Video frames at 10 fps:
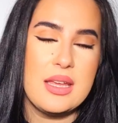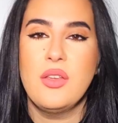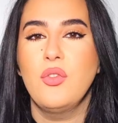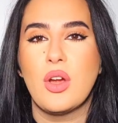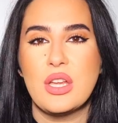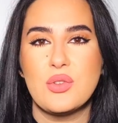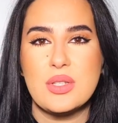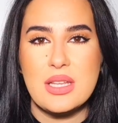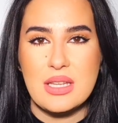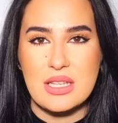if you are
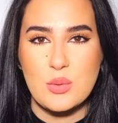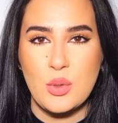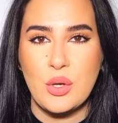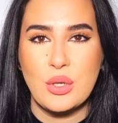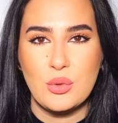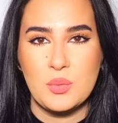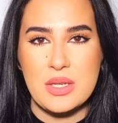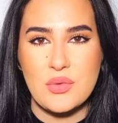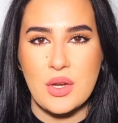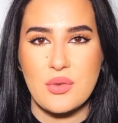interested in exploring oud
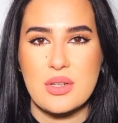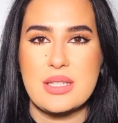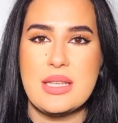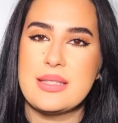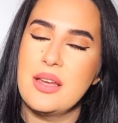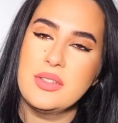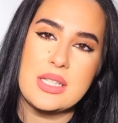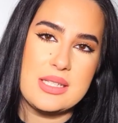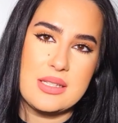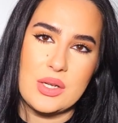based fragrances,
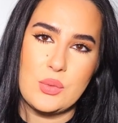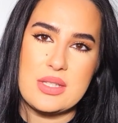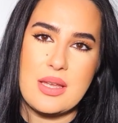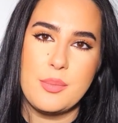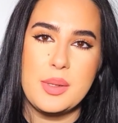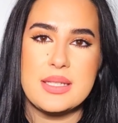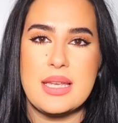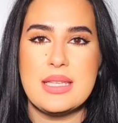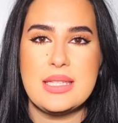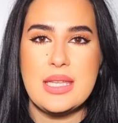definitely start with samples
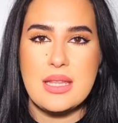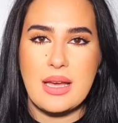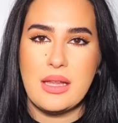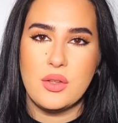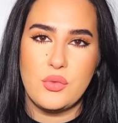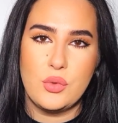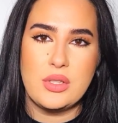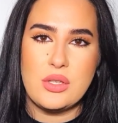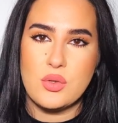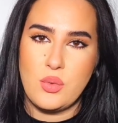and see the kind of
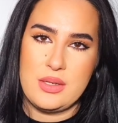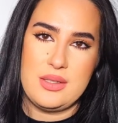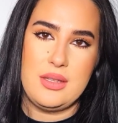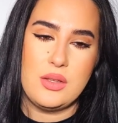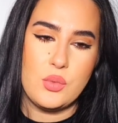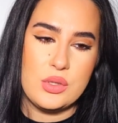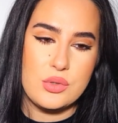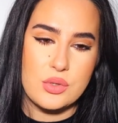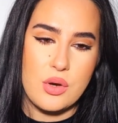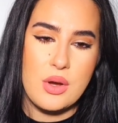oud that you resonate
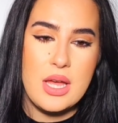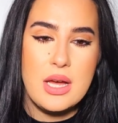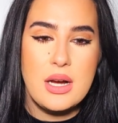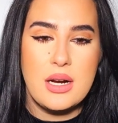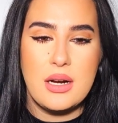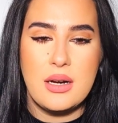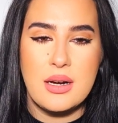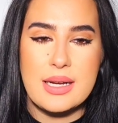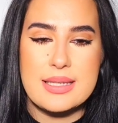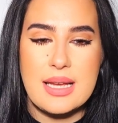with, you know,
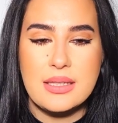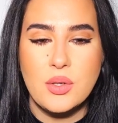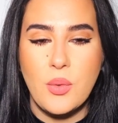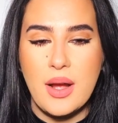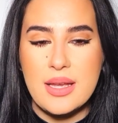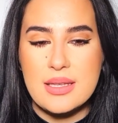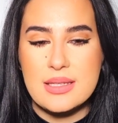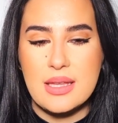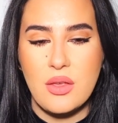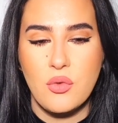because
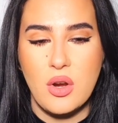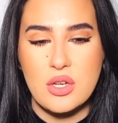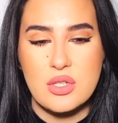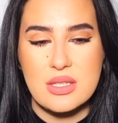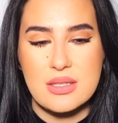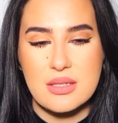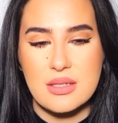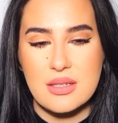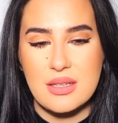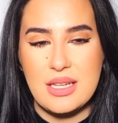otherwise, if you are just,
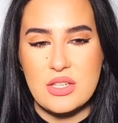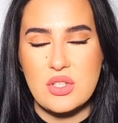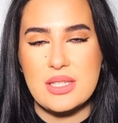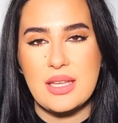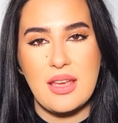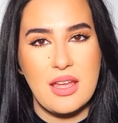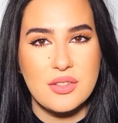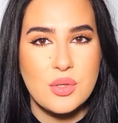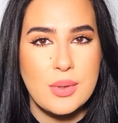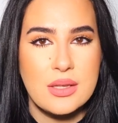let's just say,
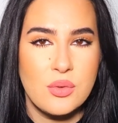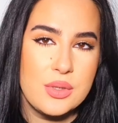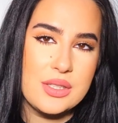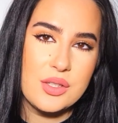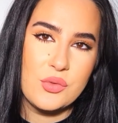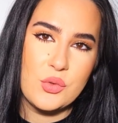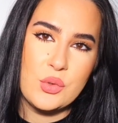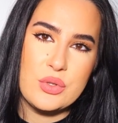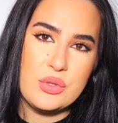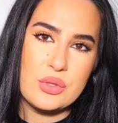entering the world of
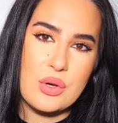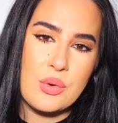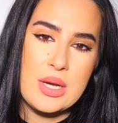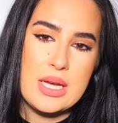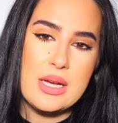oud, you know,